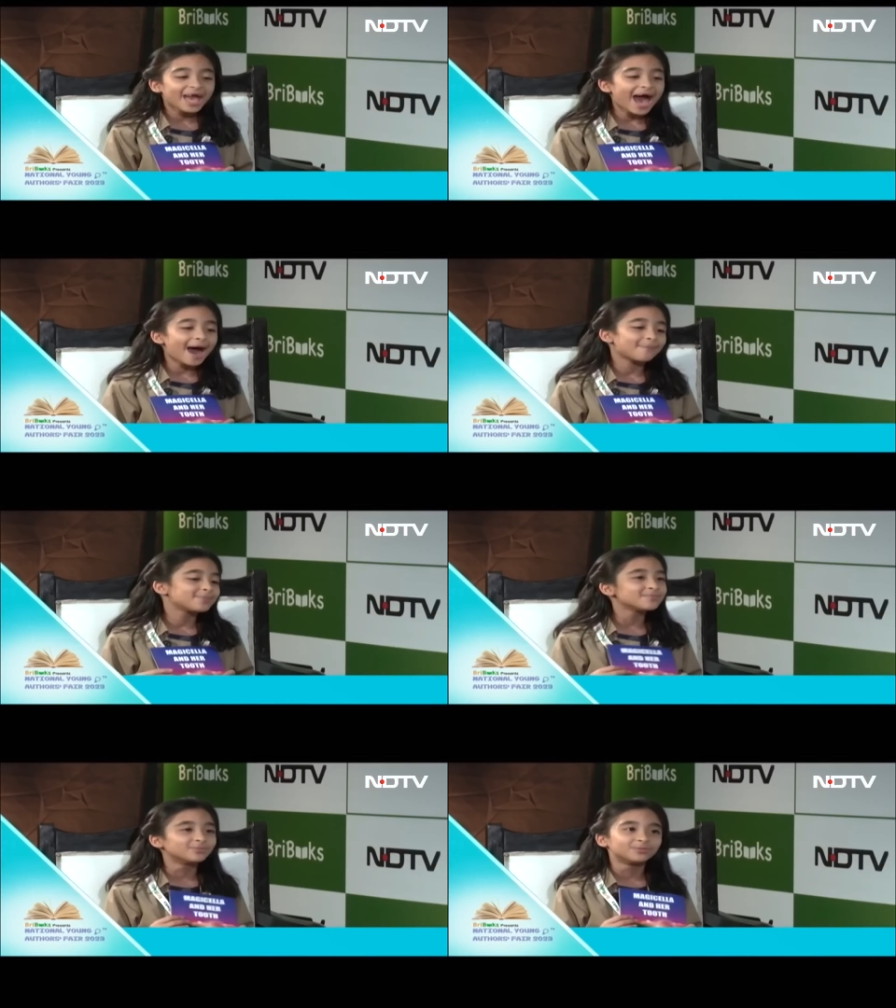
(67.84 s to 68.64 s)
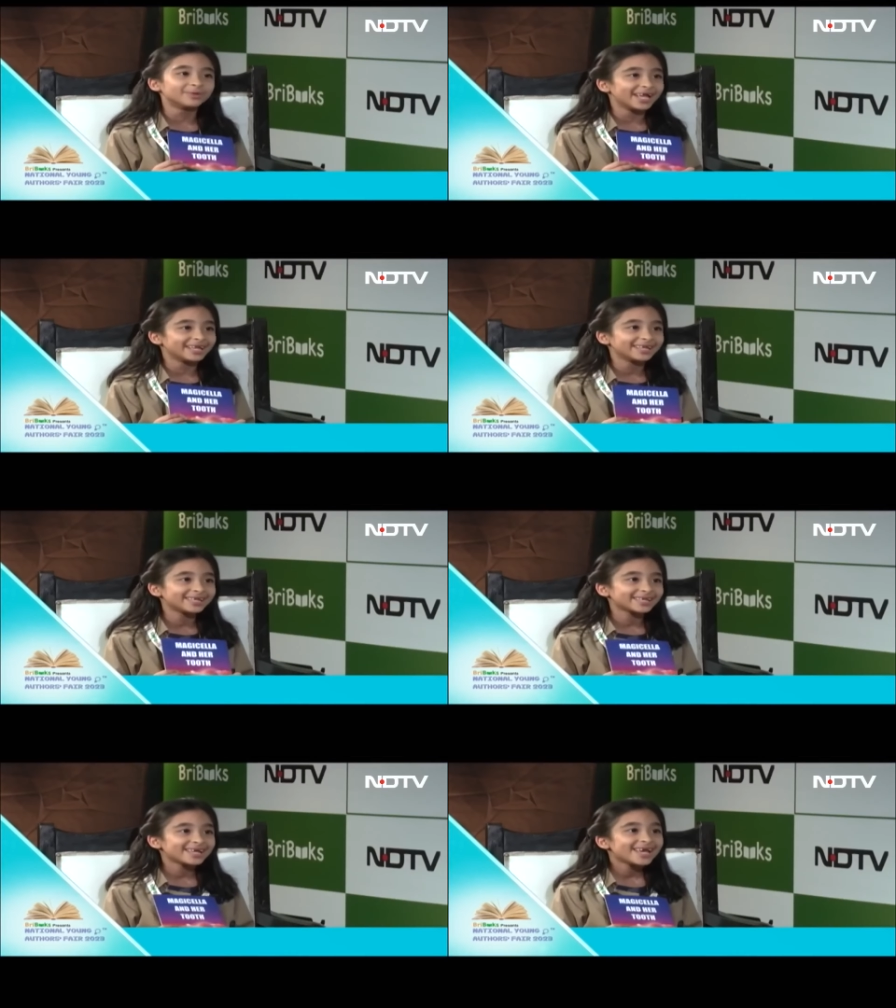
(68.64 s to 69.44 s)
happy moment.
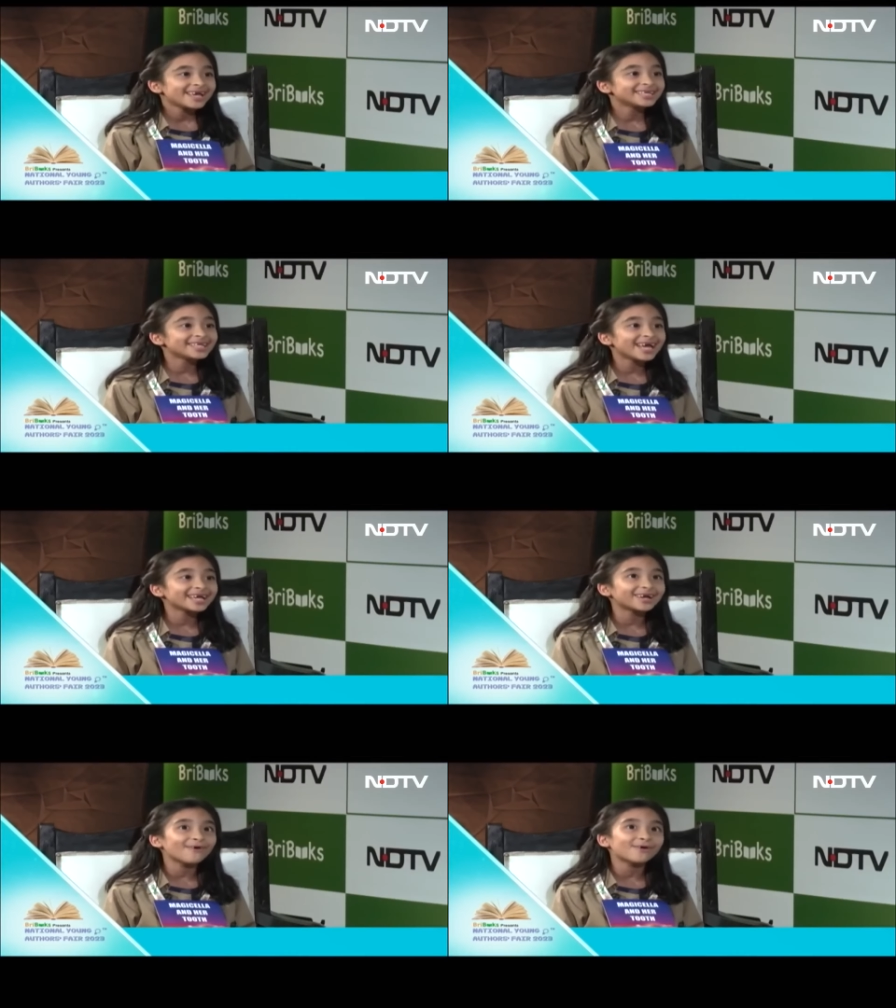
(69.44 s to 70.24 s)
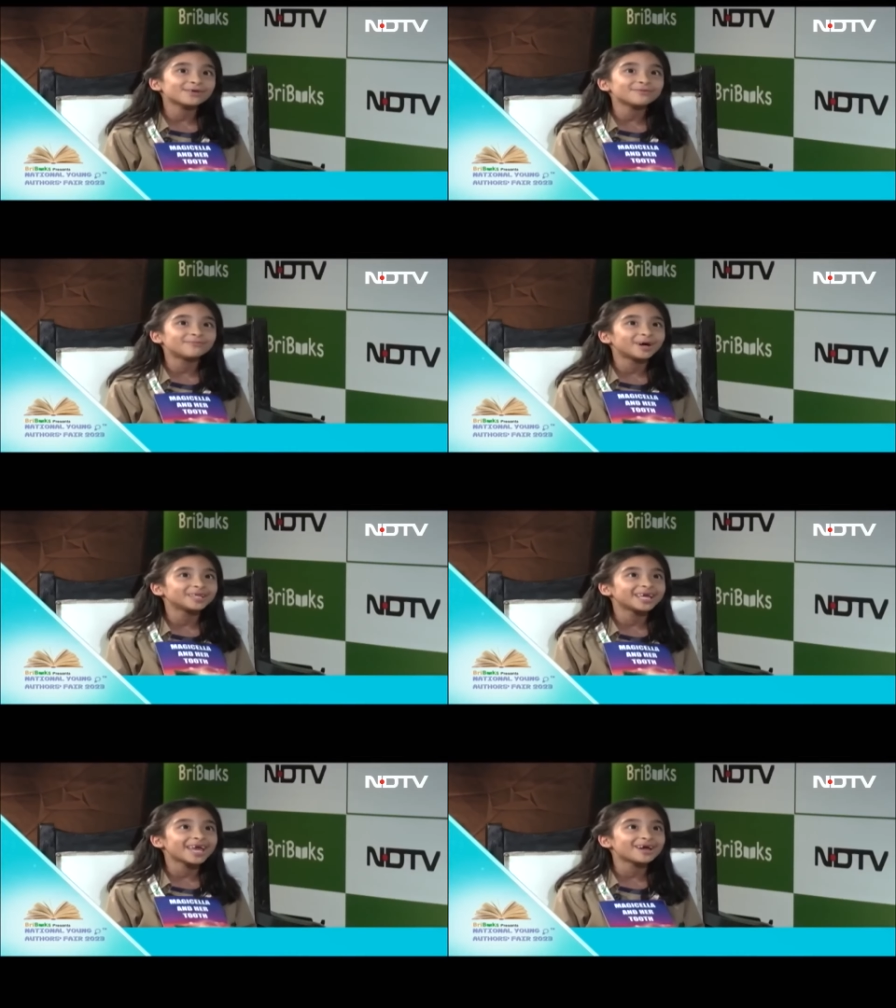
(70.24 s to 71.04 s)
Like on your
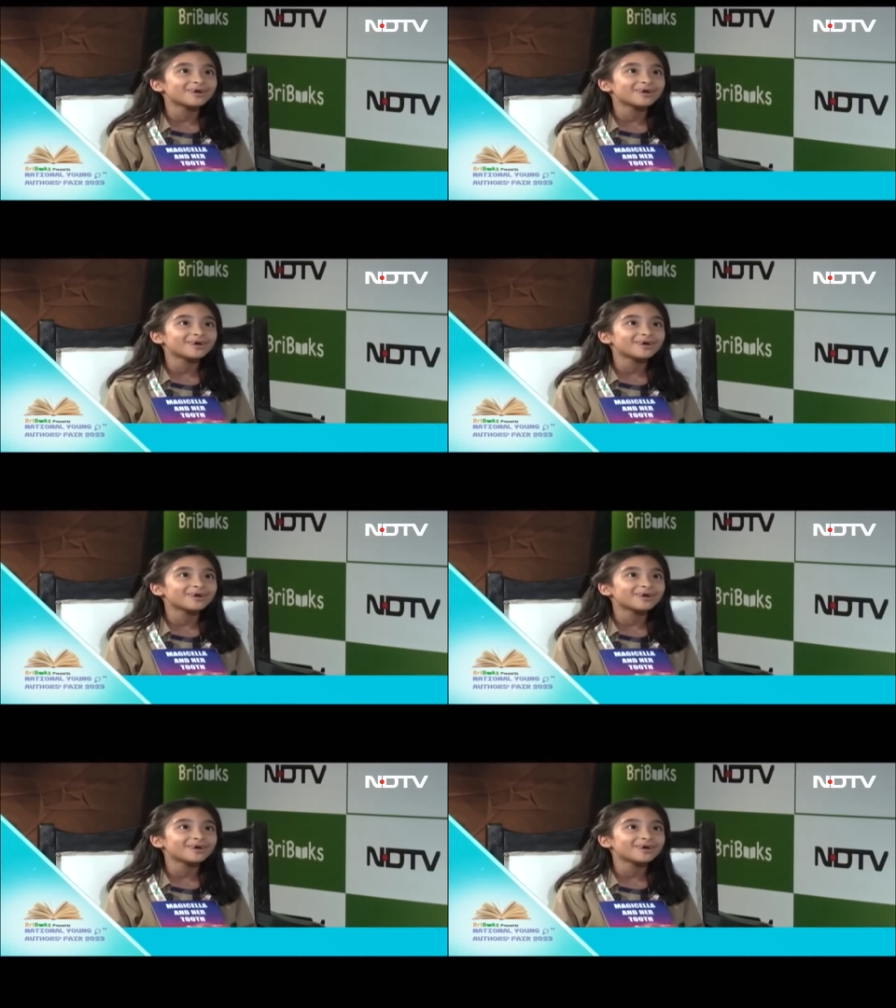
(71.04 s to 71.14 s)
birthday,